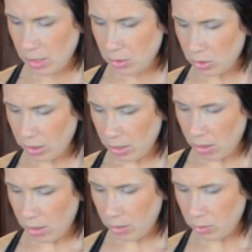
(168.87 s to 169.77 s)
try to get
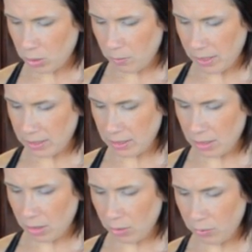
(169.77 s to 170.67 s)
all those spices
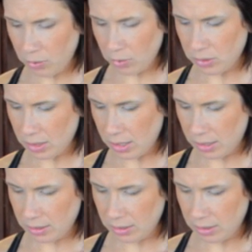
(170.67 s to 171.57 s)
all over those
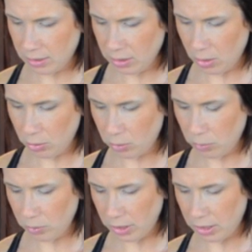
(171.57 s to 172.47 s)
nuts. Coating them
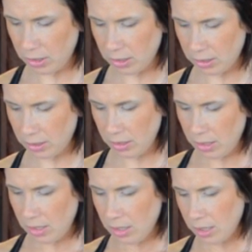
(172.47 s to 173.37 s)
pretty good,
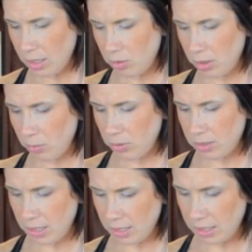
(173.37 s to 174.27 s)
coating it with the
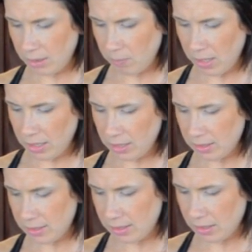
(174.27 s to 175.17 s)
honey, making it
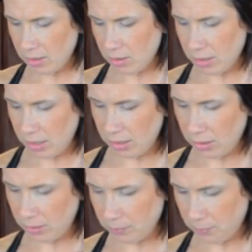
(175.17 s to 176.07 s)
stick on
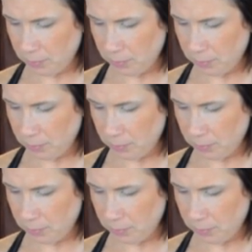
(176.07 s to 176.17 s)
there.